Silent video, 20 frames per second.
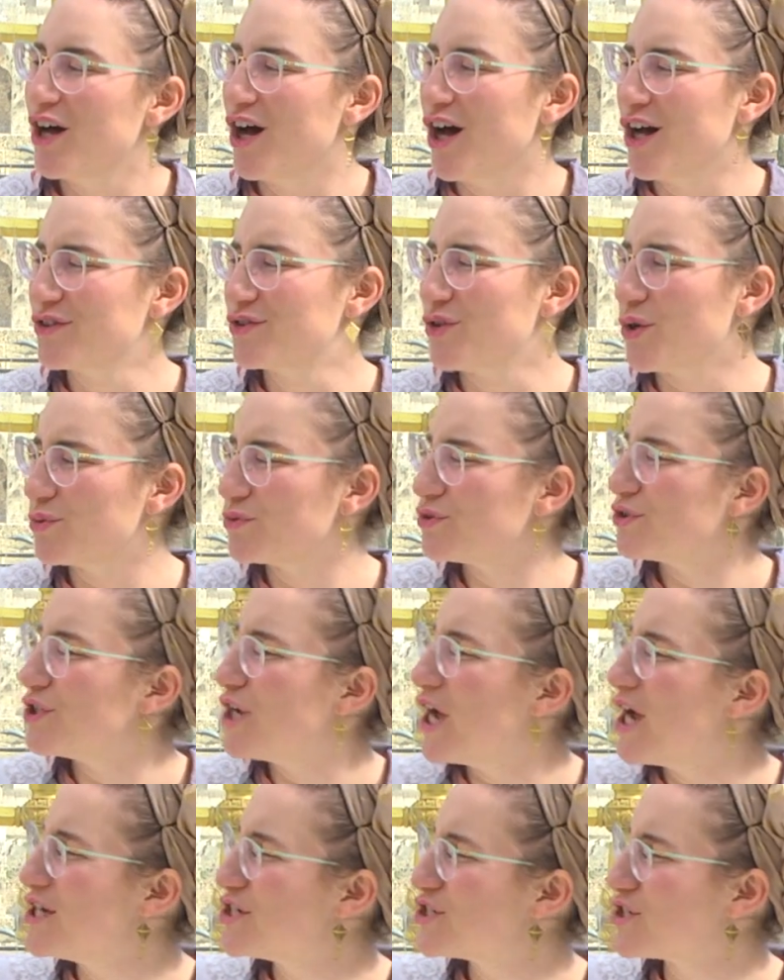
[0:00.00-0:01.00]
A
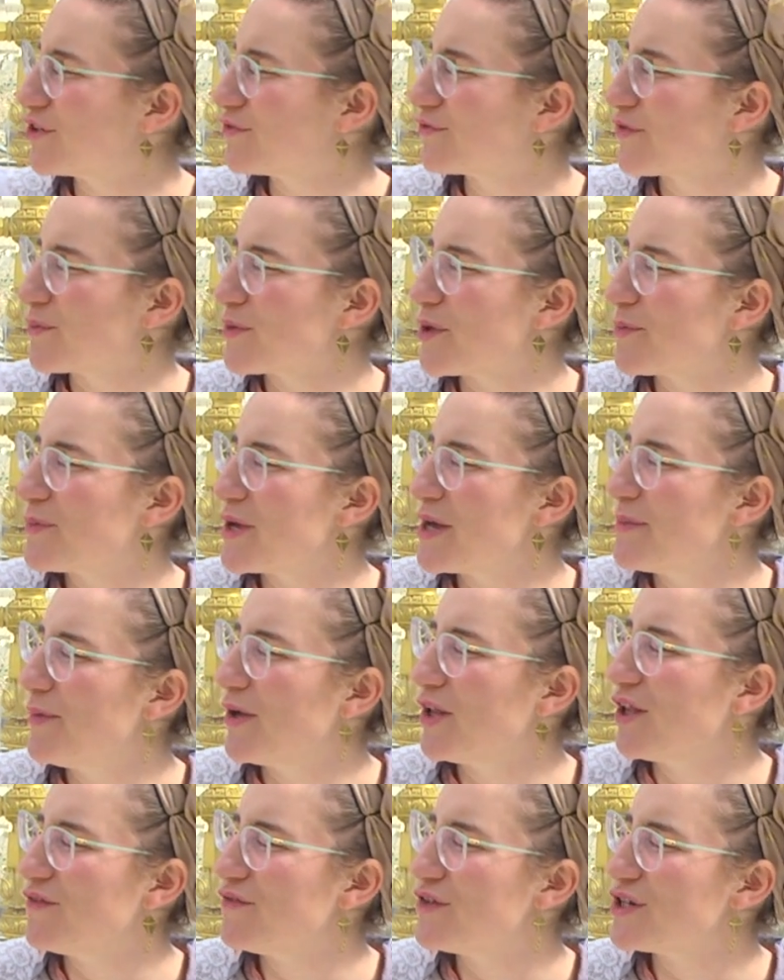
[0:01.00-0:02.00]
donation from the
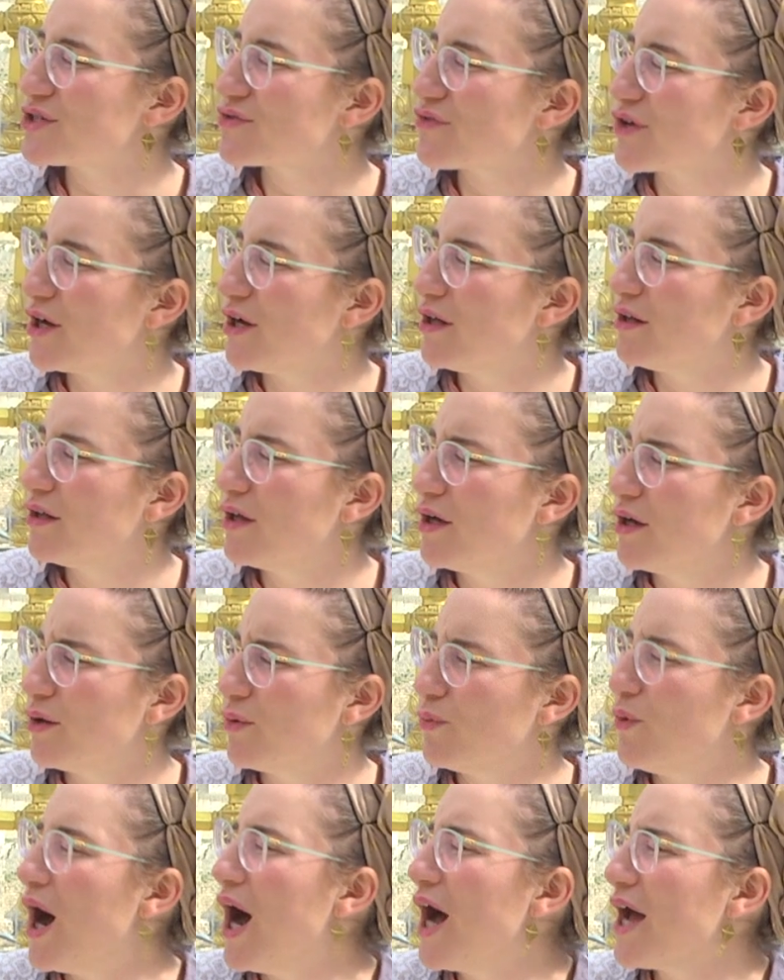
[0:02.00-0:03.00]
people of Israel?
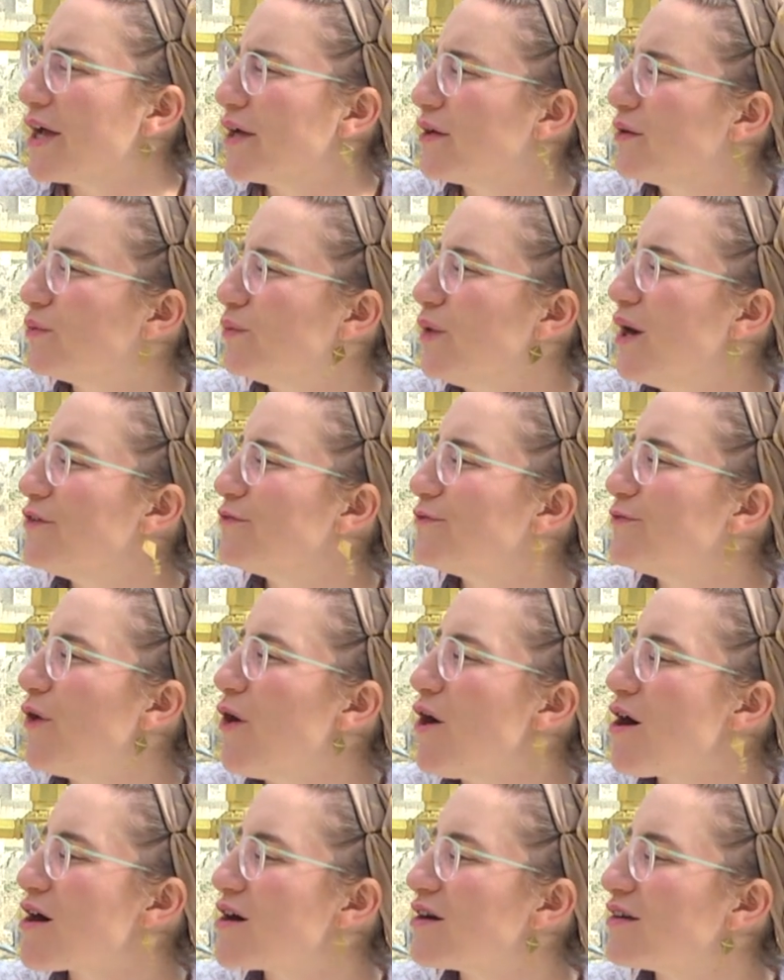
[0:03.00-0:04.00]
Why? What
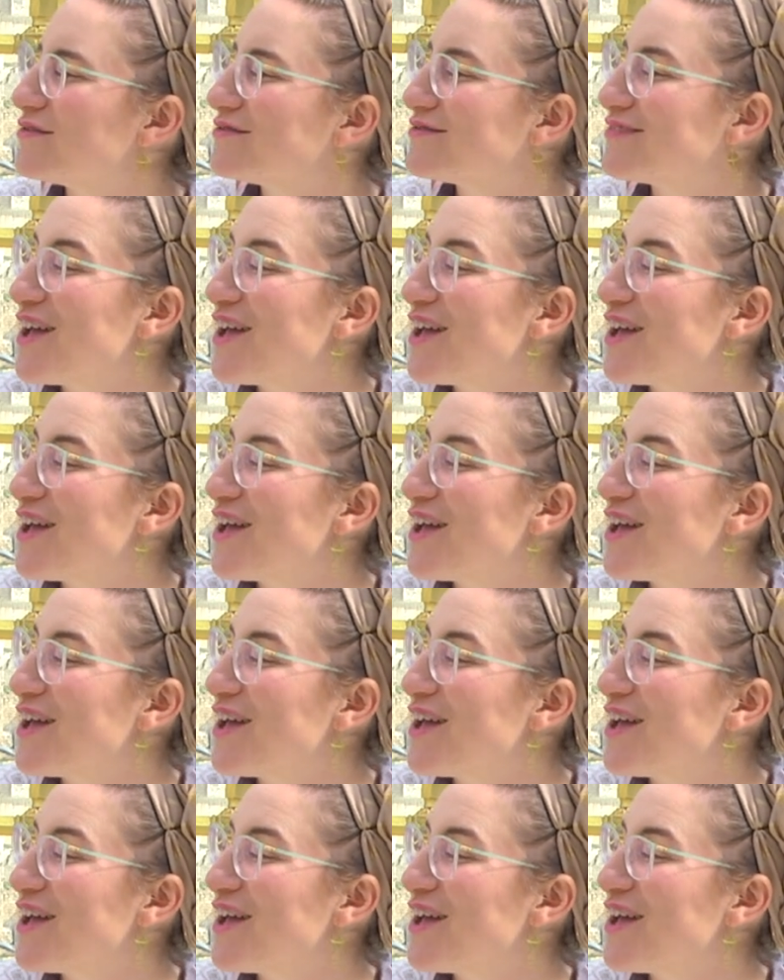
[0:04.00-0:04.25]
for?